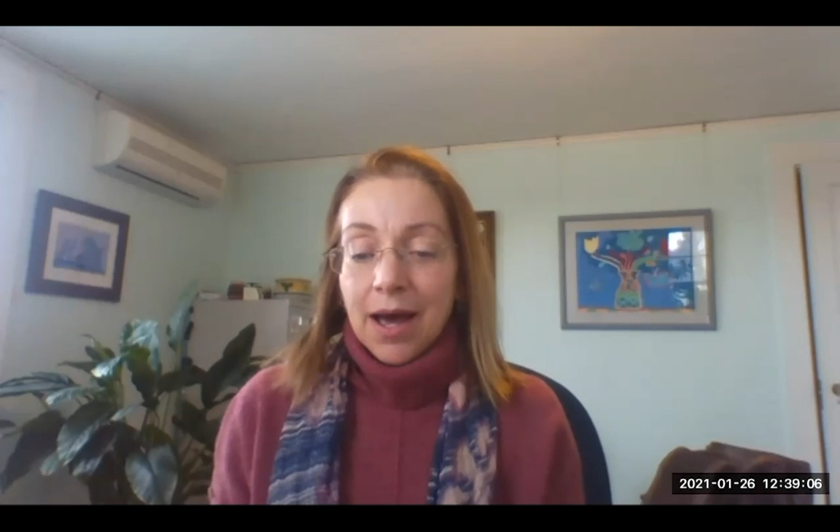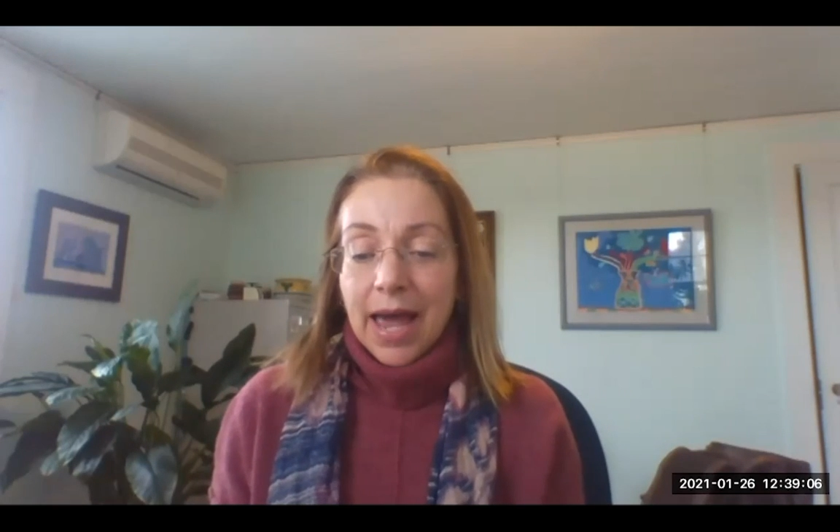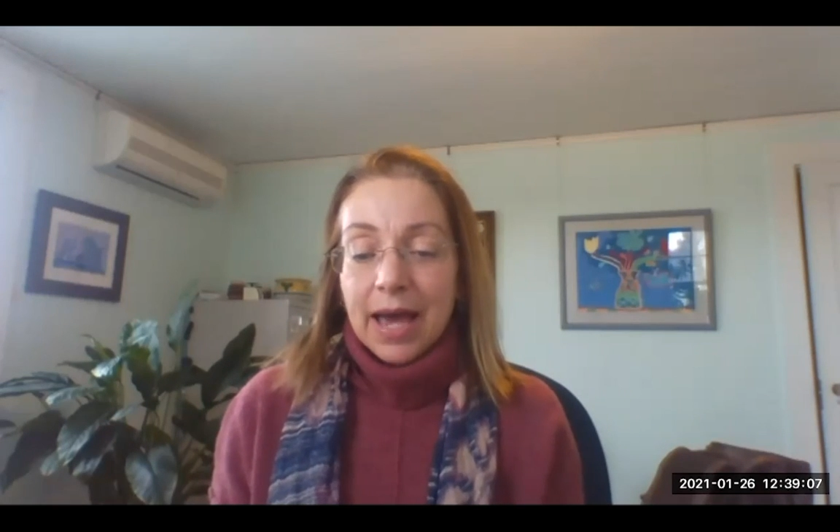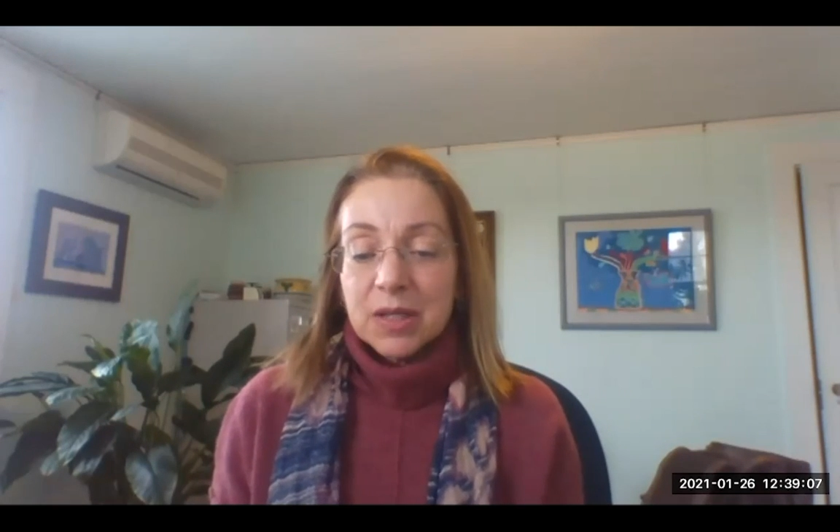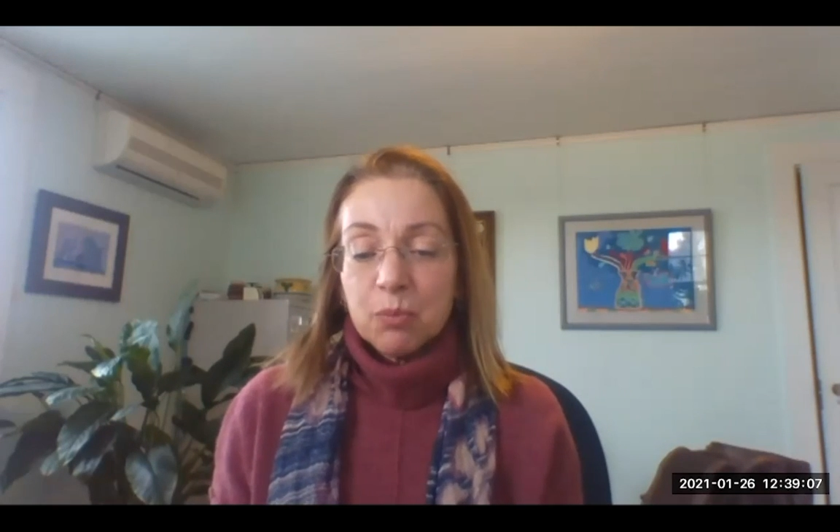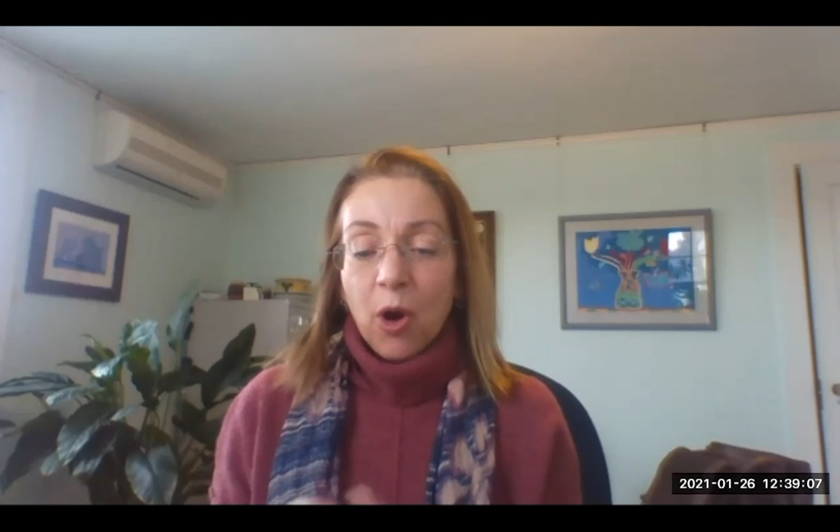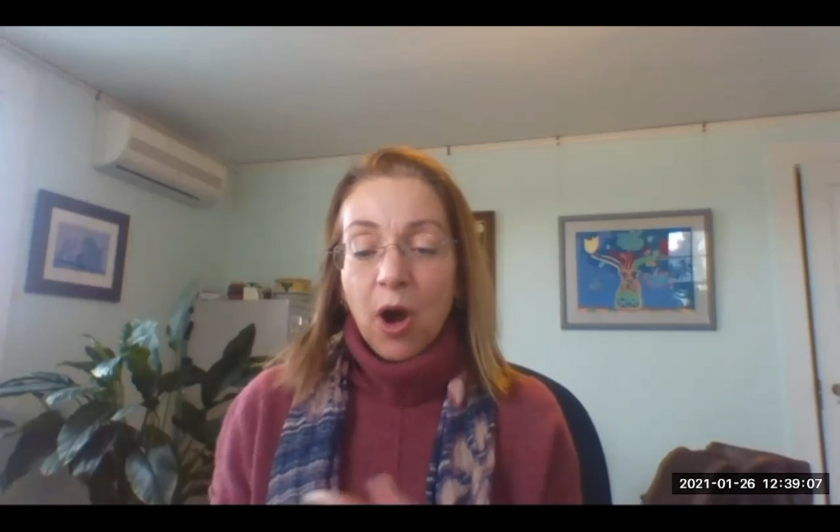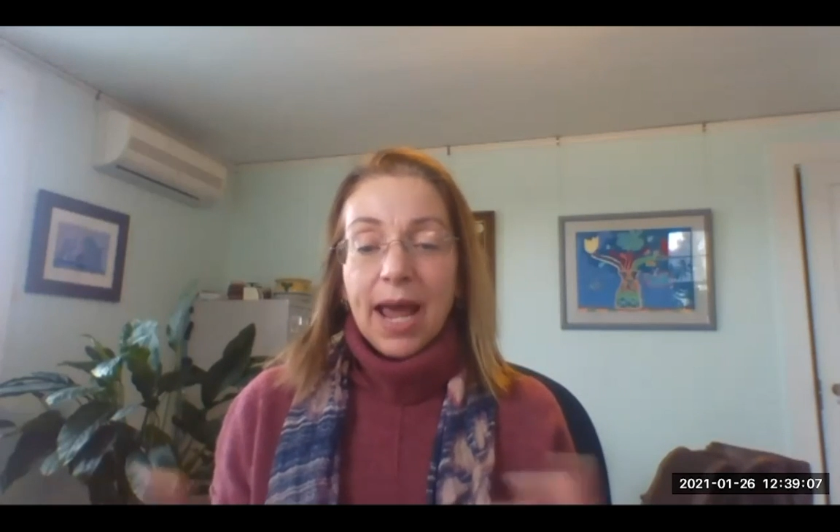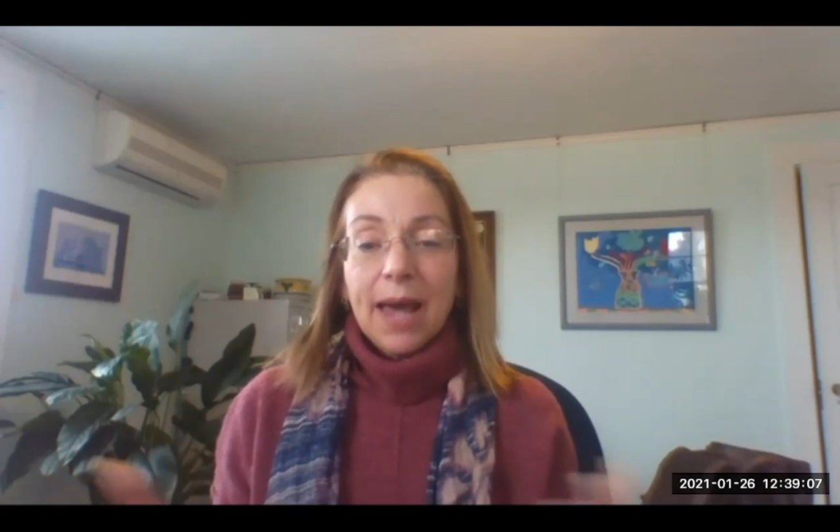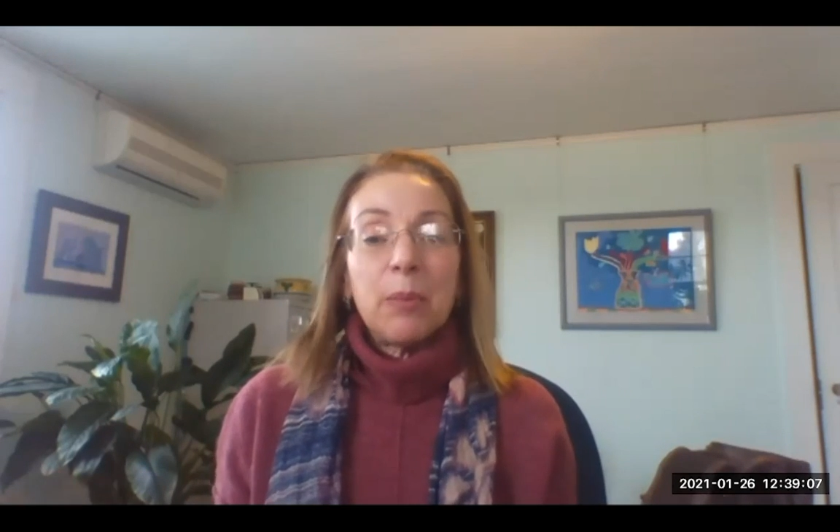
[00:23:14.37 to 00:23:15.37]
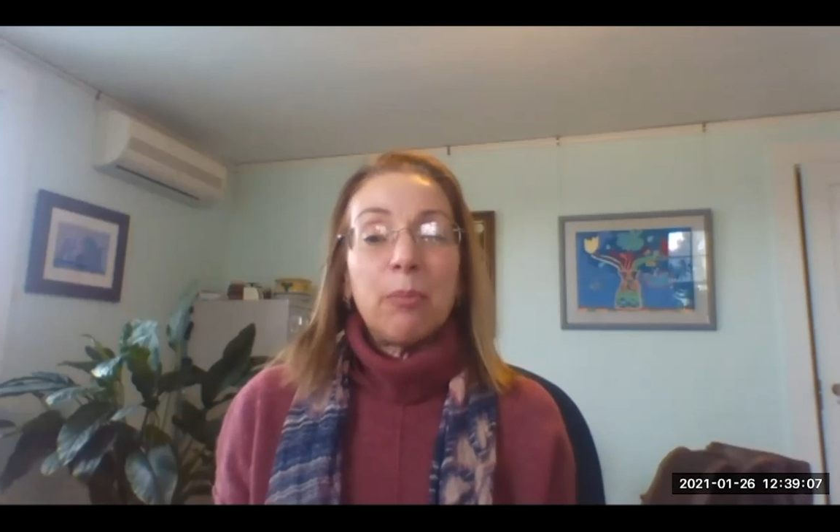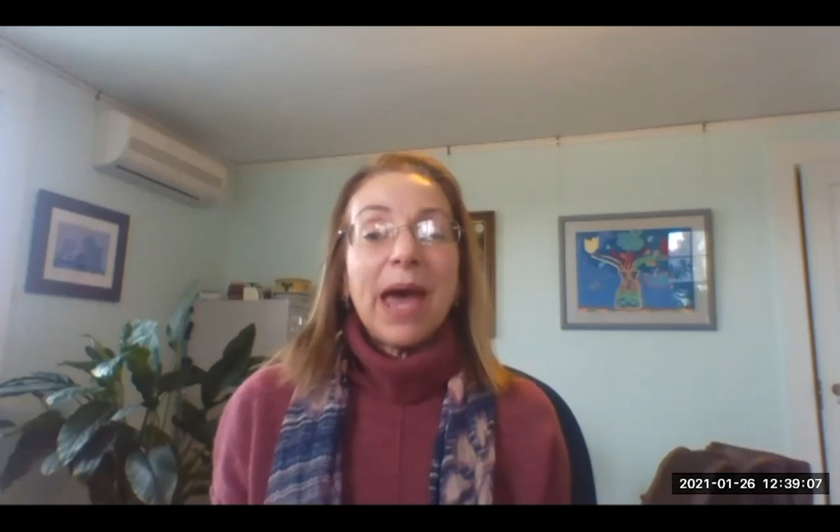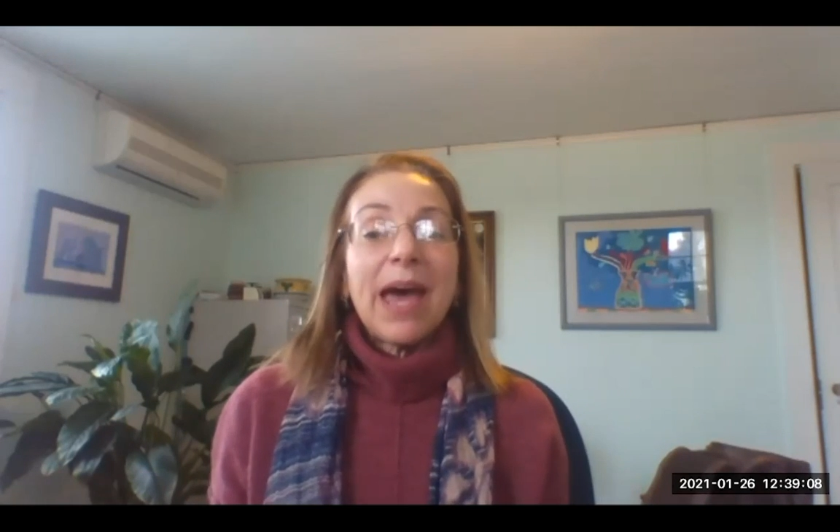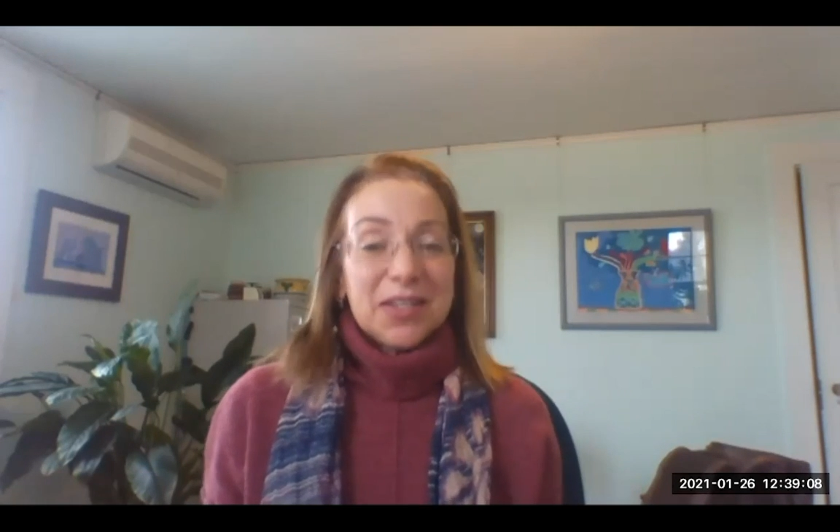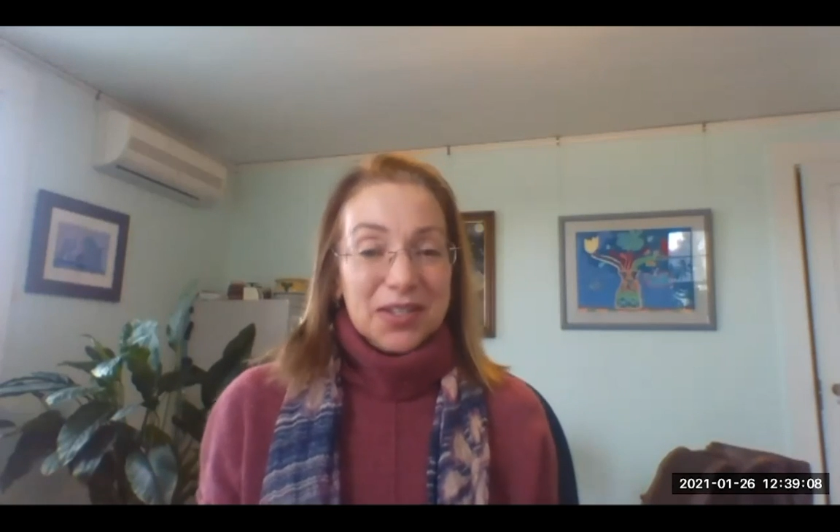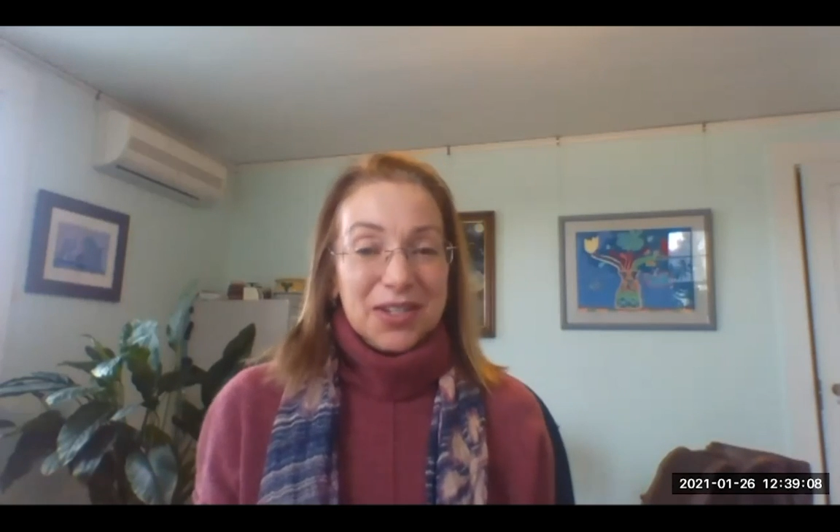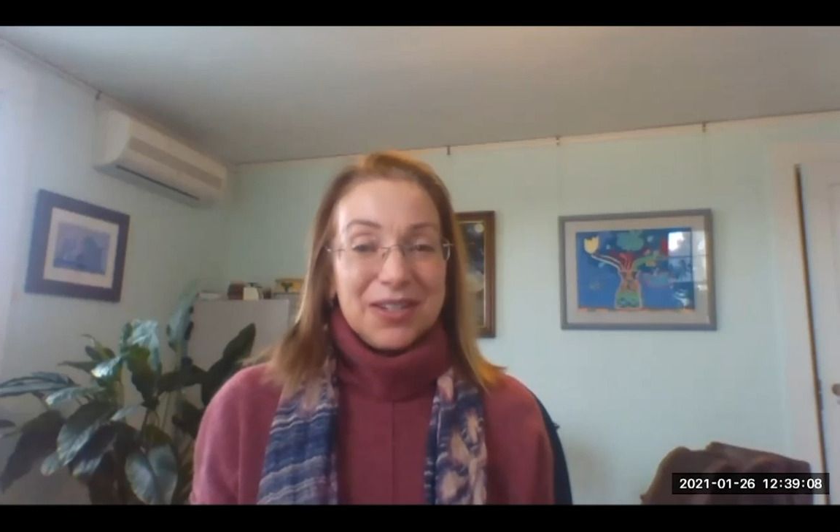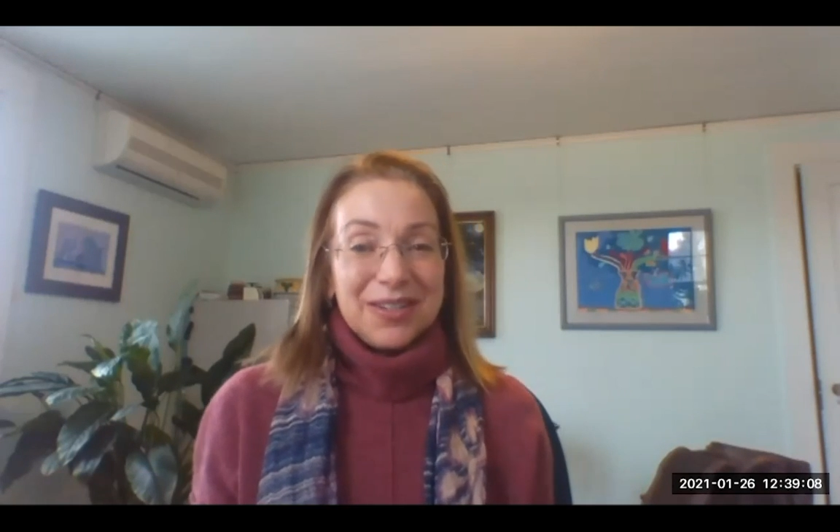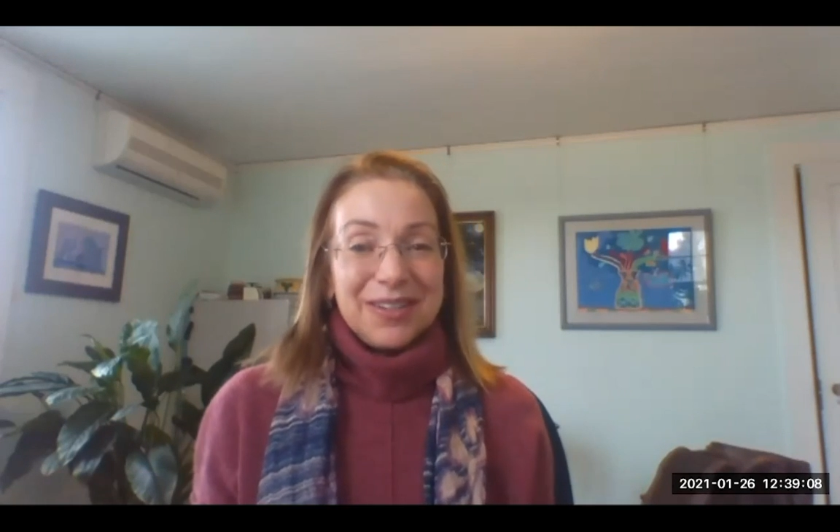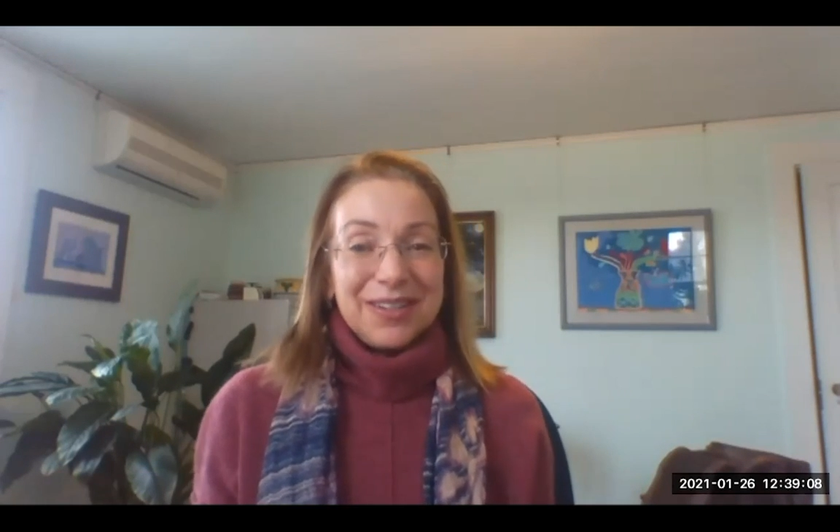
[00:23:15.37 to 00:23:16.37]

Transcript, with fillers: has brought out the best